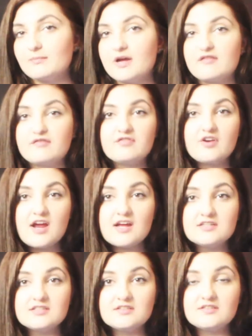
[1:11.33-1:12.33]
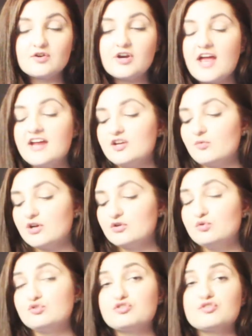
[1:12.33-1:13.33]
my friends, or
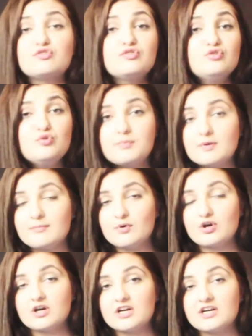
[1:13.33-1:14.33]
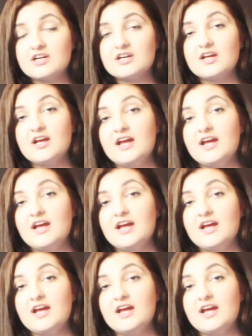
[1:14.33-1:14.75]
anyone who's just super bored